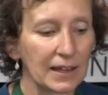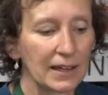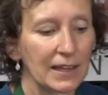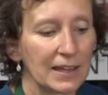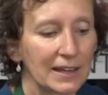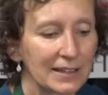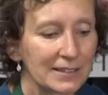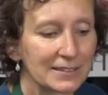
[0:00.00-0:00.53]

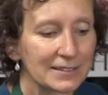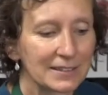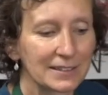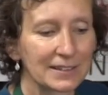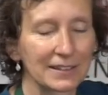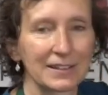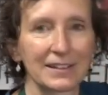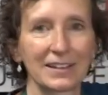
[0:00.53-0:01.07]
And
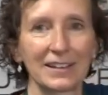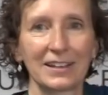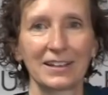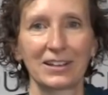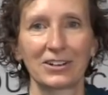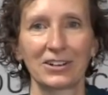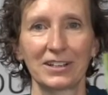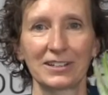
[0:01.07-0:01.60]

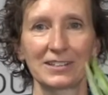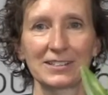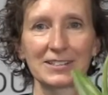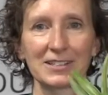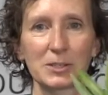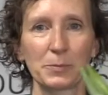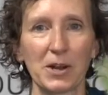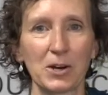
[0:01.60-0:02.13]
here is
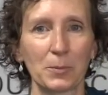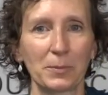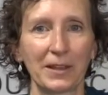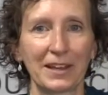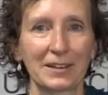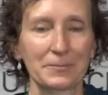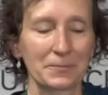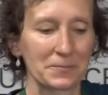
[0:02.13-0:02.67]
a spider
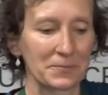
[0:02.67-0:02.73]
plant.